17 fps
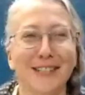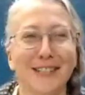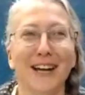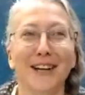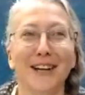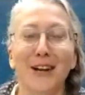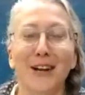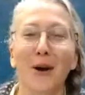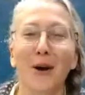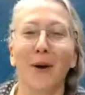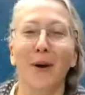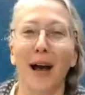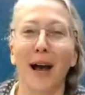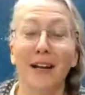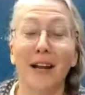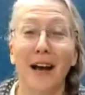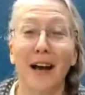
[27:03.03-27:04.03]
I know
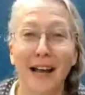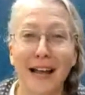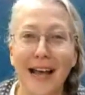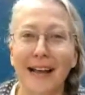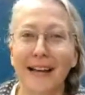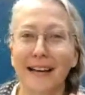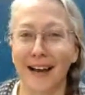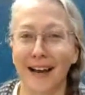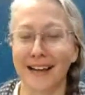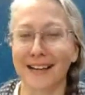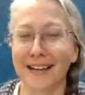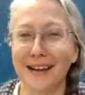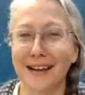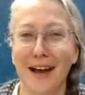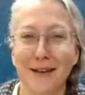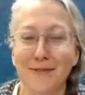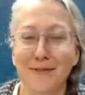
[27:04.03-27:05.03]

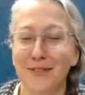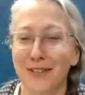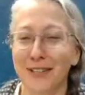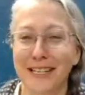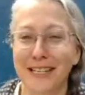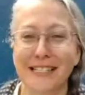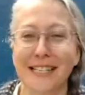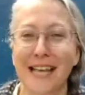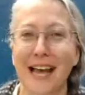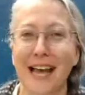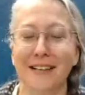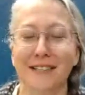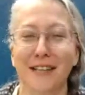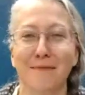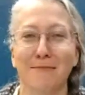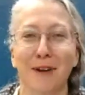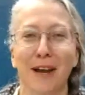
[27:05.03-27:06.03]
I feel the exact
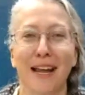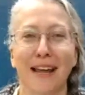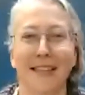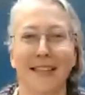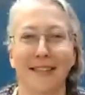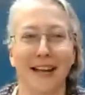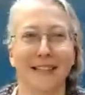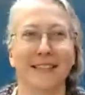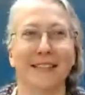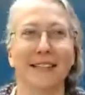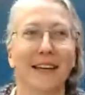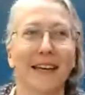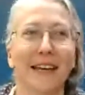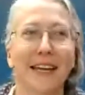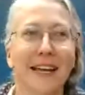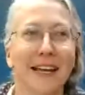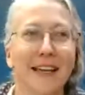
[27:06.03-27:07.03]
same way, and that's
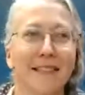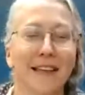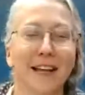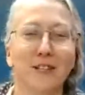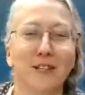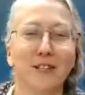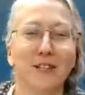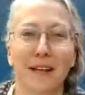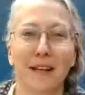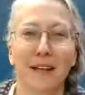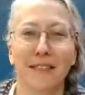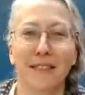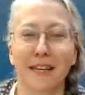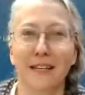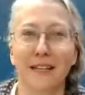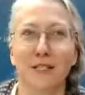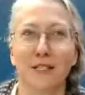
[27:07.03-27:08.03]

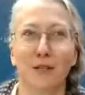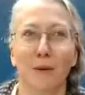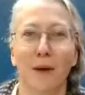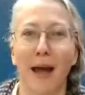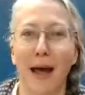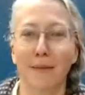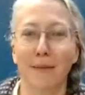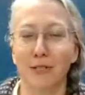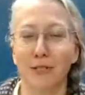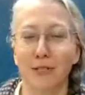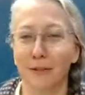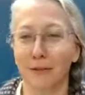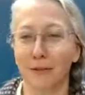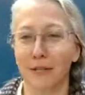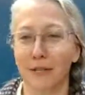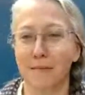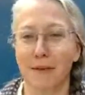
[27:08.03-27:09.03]
what I think is
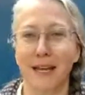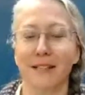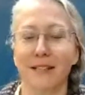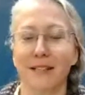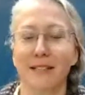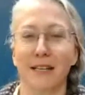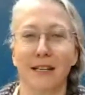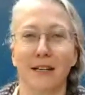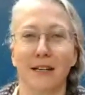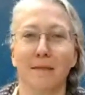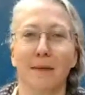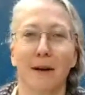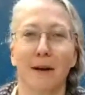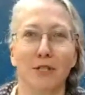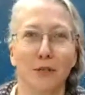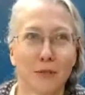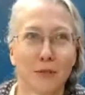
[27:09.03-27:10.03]
so absolutely
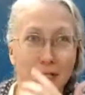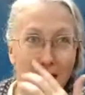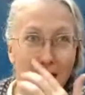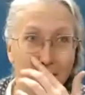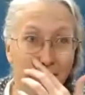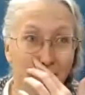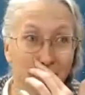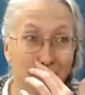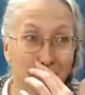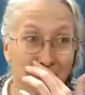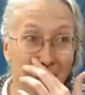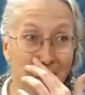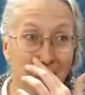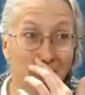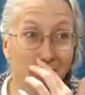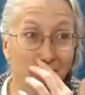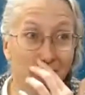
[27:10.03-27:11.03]
amazing about you is that,
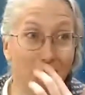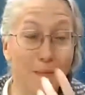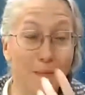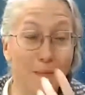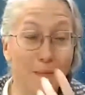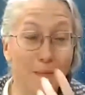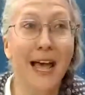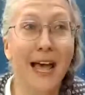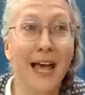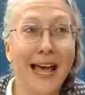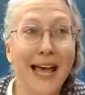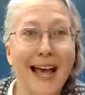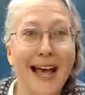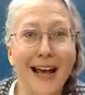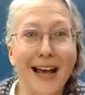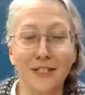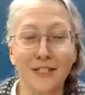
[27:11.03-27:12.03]
I
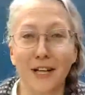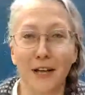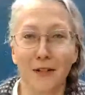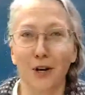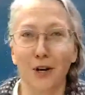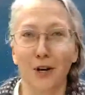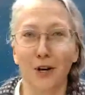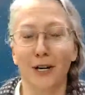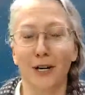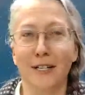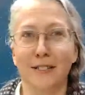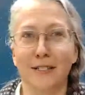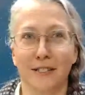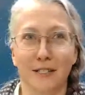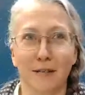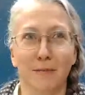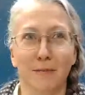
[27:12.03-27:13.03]
mean, as another
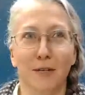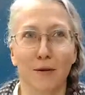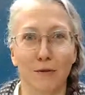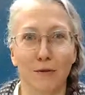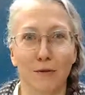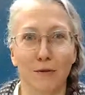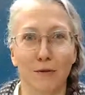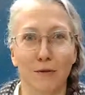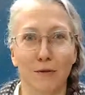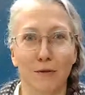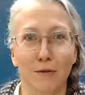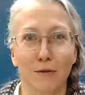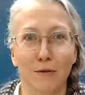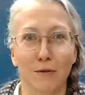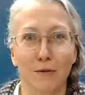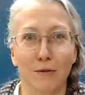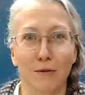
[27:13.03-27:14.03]
artist and someone who's
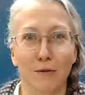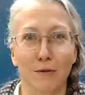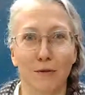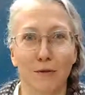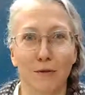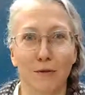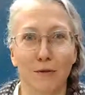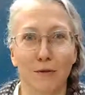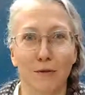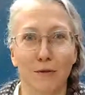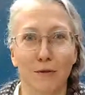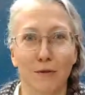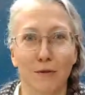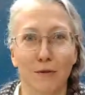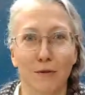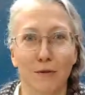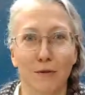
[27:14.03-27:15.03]
painting, who's doing the
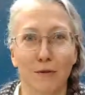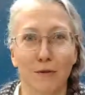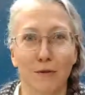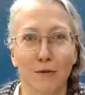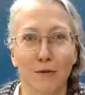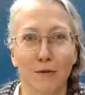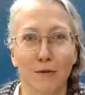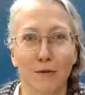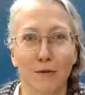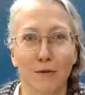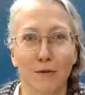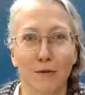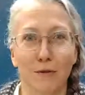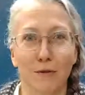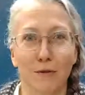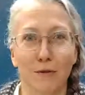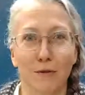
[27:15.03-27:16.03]
same things that you're doing,
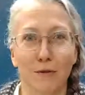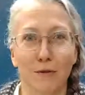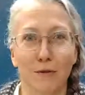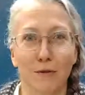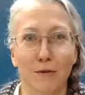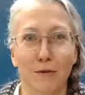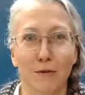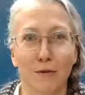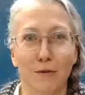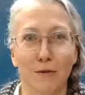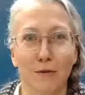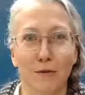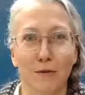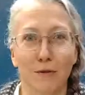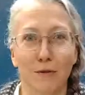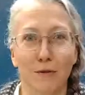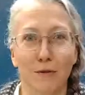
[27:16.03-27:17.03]
you've affected my
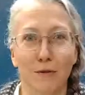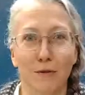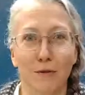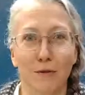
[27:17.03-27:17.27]
life.